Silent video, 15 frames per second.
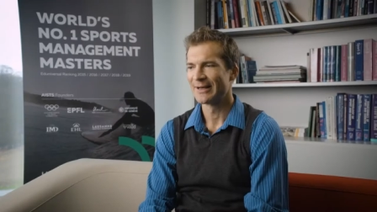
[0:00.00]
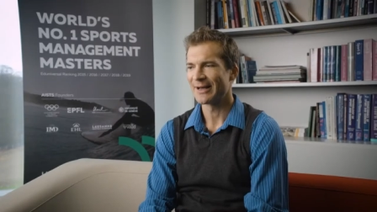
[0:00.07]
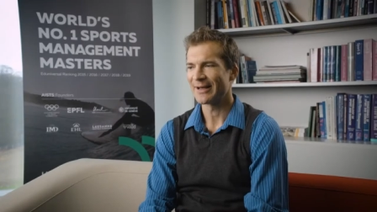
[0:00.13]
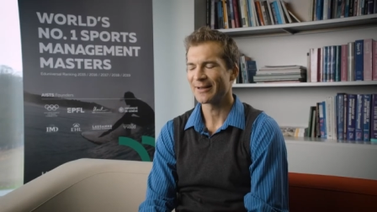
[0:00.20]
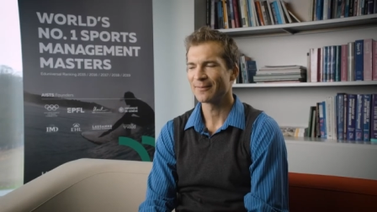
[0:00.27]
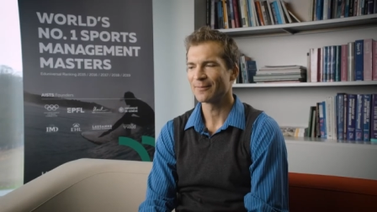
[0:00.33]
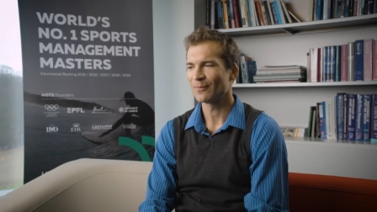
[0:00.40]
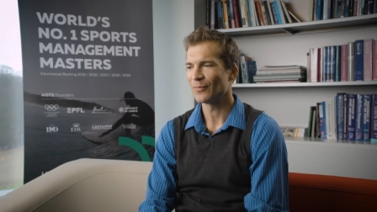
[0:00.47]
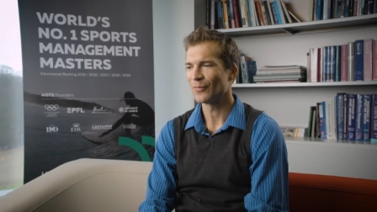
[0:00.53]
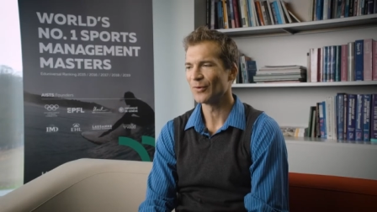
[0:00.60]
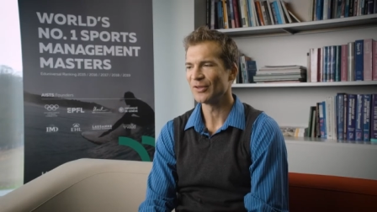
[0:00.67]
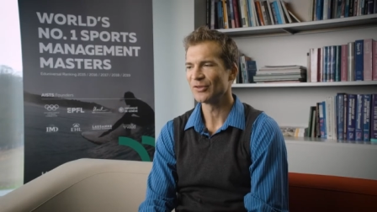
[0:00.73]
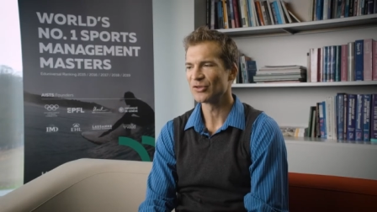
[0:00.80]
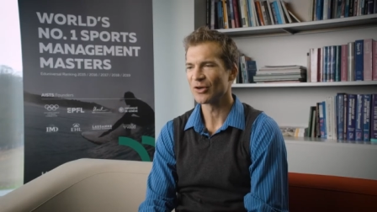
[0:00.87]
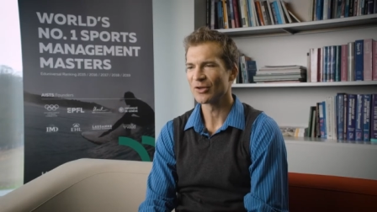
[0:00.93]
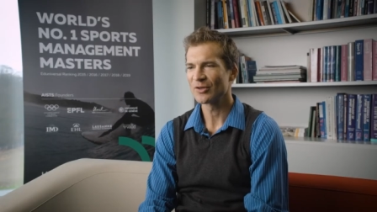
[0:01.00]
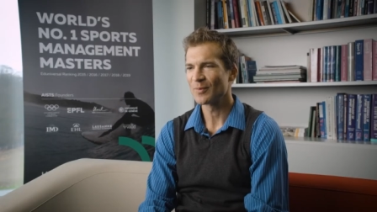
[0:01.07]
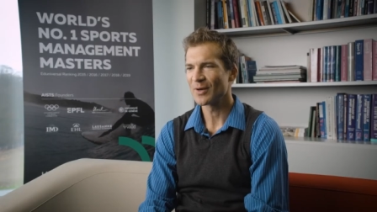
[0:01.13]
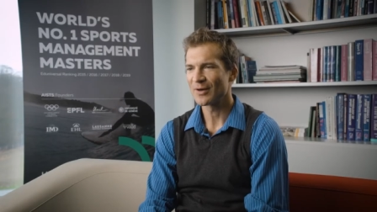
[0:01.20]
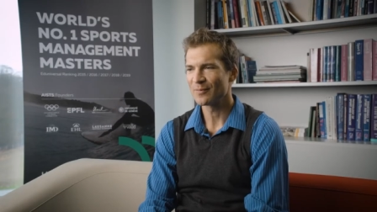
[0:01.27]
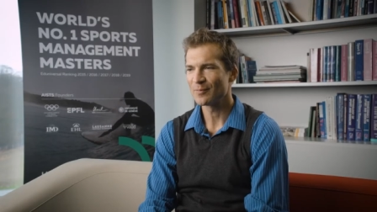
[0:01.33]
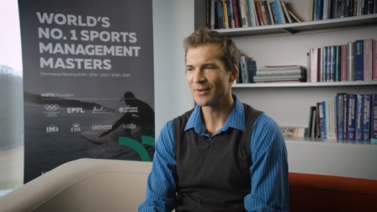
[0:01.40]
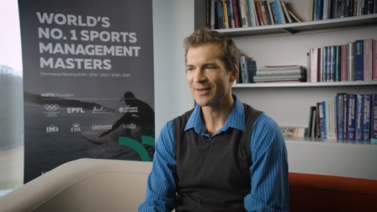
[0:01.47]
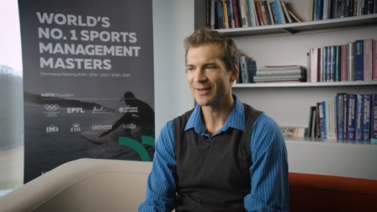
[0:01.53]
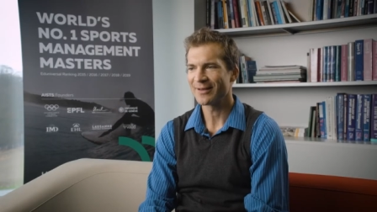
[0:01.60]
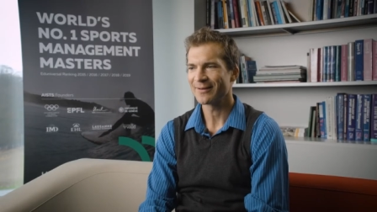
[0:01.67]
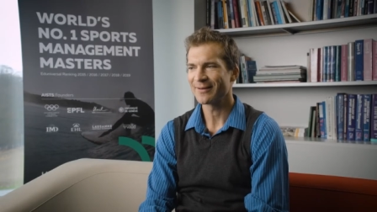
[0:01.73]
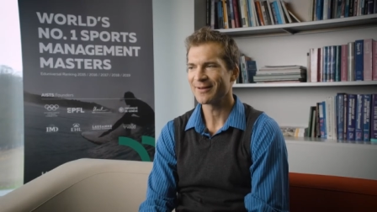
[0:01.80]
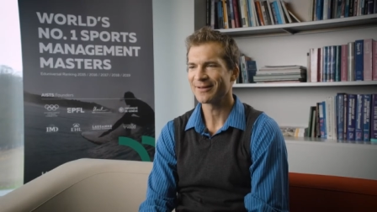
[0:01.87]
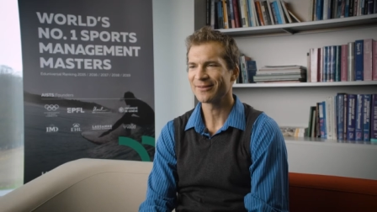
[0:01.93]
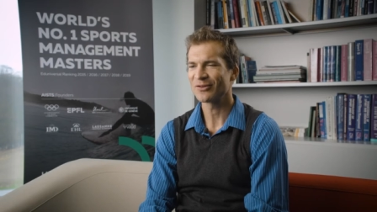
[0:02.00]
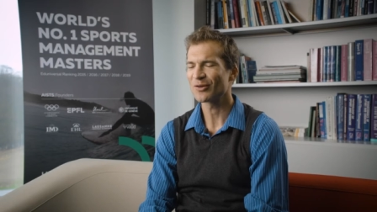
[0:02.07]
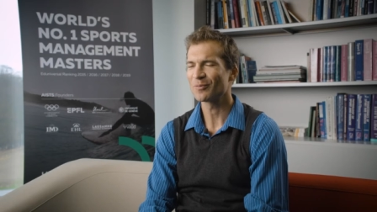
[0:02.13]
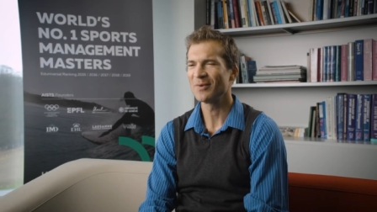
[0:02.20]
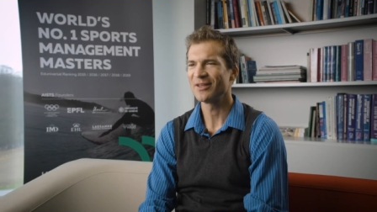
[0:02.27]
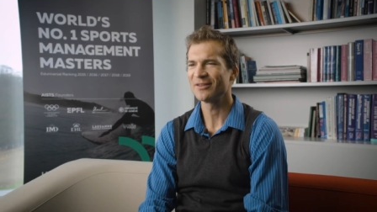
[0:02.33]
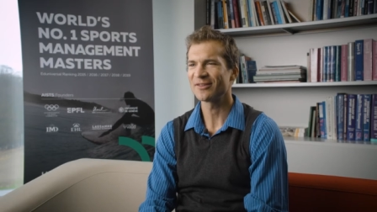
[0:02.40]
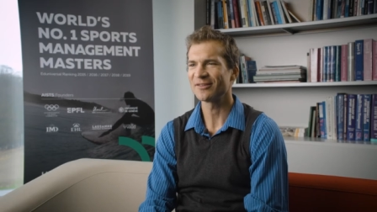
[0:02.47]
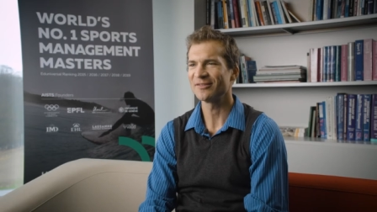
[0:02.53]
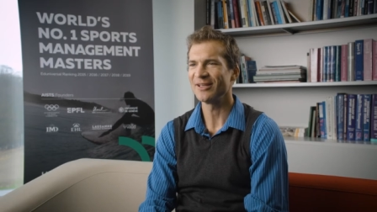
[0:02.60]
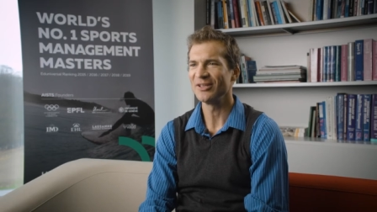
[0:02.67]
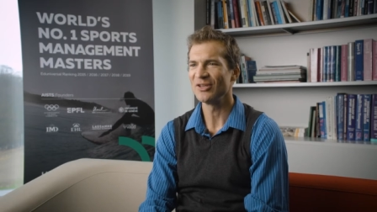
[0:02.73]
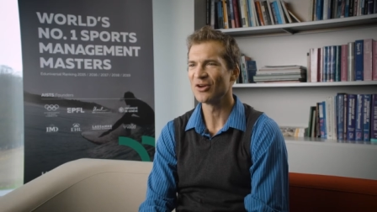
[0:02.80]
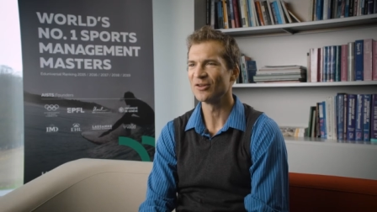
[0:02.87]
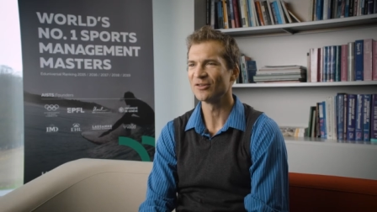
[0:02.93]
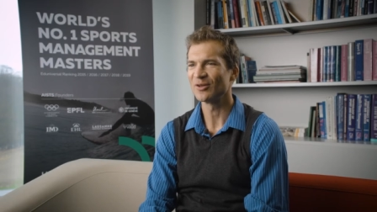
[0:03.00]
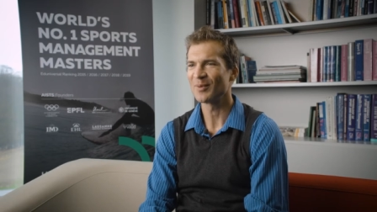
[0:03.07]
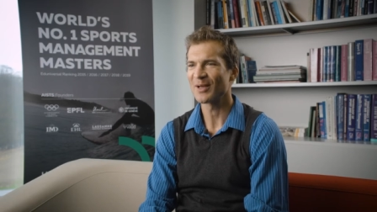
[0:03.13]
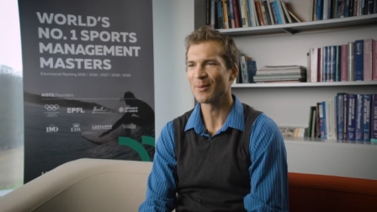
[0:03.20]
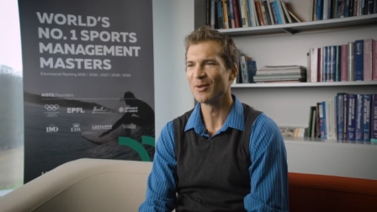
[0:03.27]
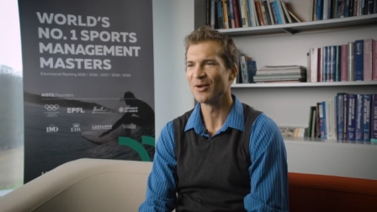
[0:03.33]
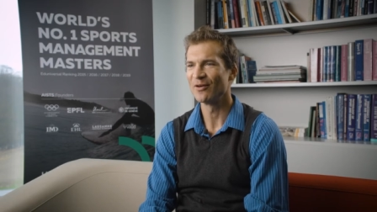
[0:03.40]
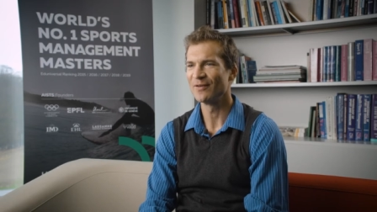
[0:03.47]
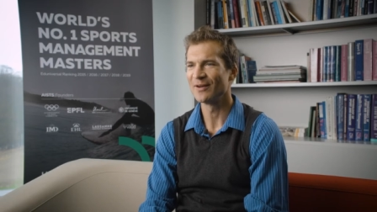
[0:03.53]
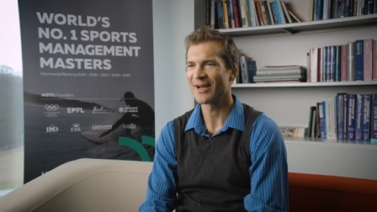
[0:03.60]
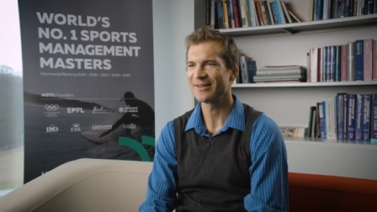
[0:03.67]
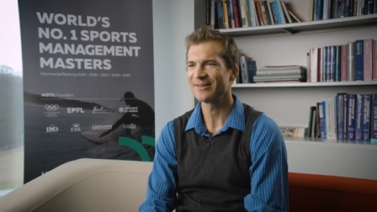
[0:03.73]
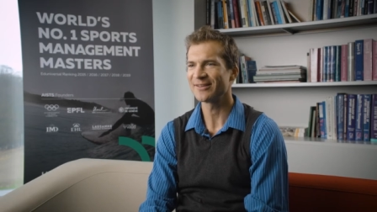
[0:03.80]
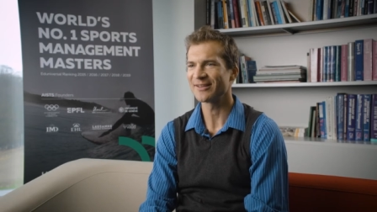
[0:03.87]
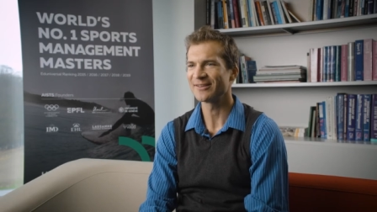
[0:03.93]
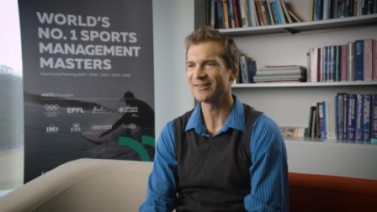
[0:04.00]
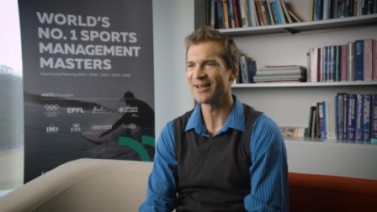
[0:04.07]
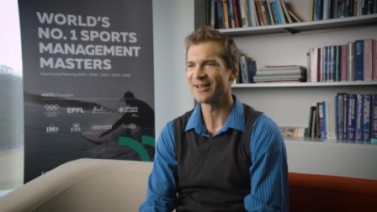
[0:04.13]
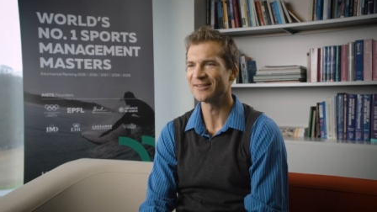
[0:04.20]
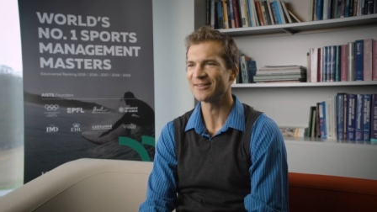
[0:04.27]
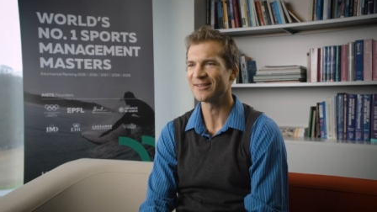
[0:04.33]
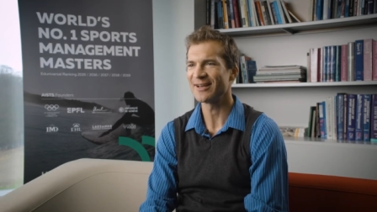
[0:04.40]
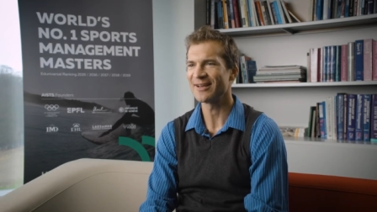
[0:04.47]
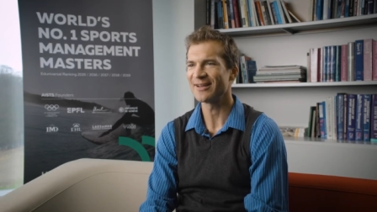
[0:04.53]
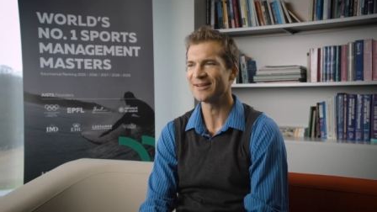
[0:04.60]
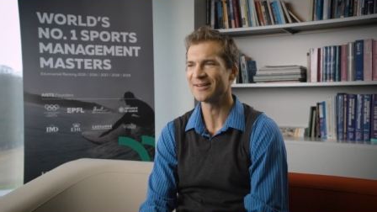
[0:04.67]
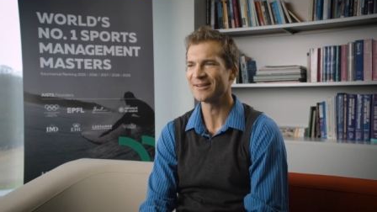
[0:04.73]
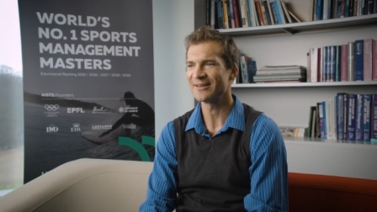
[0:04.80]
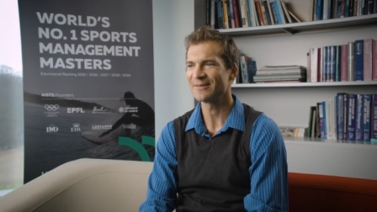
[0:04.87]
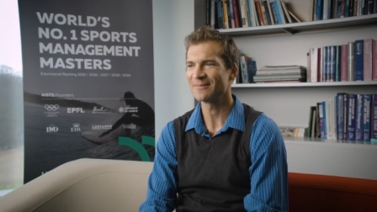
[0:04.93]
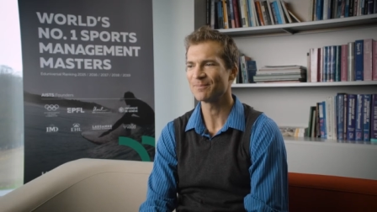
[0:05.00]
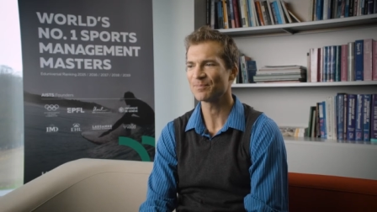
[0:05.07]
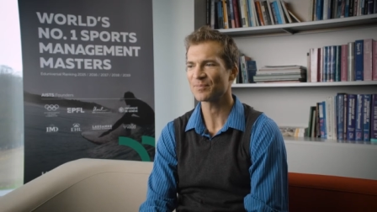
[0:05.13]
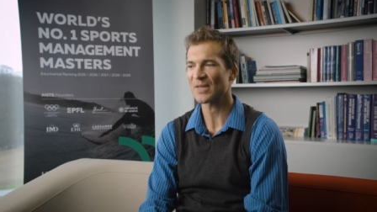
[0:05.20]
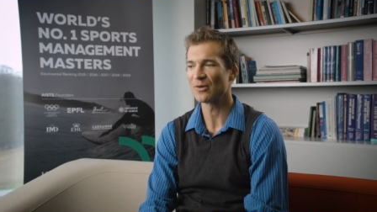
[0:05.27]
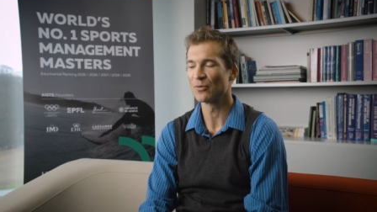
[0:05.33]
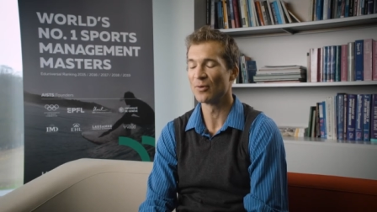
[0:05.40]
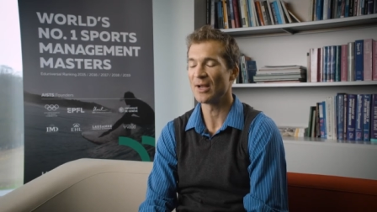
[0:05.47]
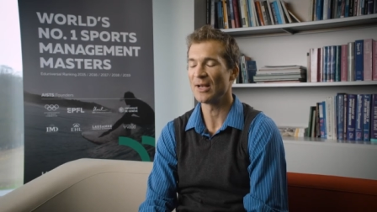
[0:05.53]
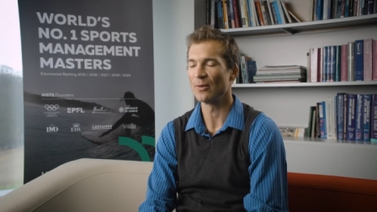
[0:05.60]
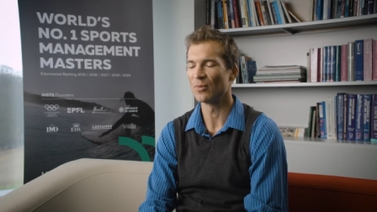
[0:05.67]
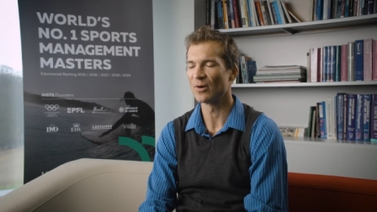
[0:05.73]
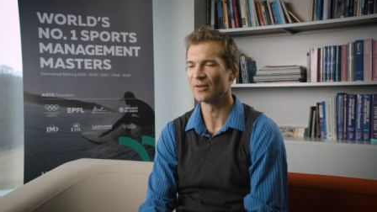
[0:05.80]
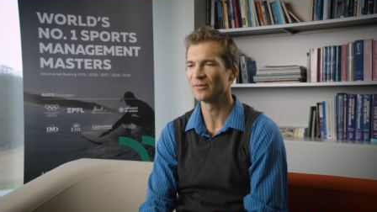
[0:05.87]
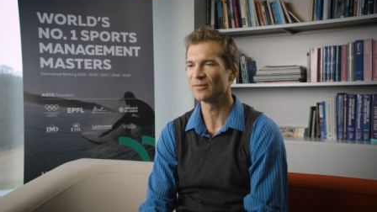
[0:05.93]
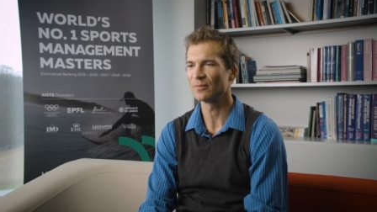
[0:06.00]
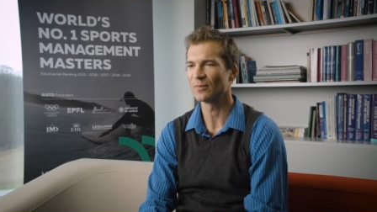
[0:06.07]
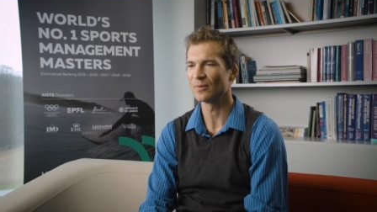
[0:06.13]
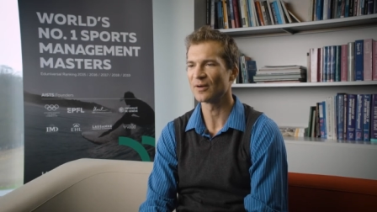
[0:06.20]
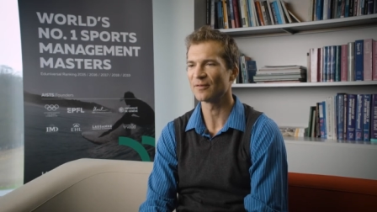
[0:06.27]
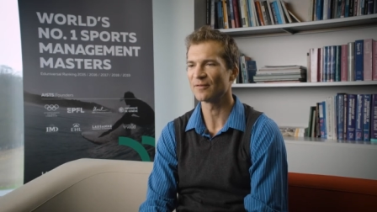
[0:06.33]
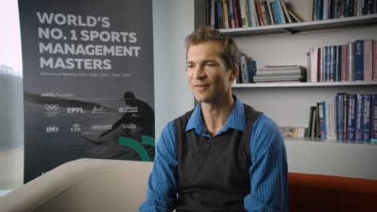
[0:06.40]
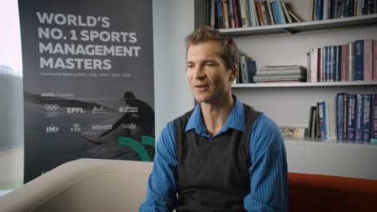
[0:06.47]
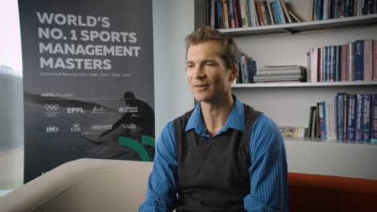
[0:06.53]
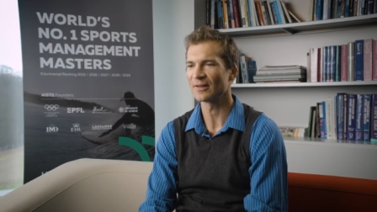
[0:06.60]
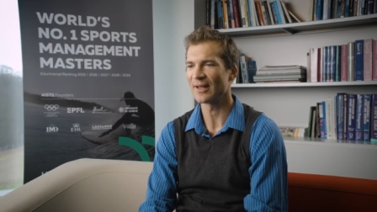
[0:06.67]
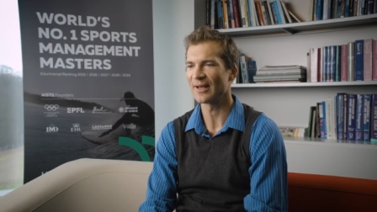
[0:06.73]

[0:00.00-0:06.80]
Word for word: I always joked about it being, it took me 16 years to become an overnight success, and it really was what it felt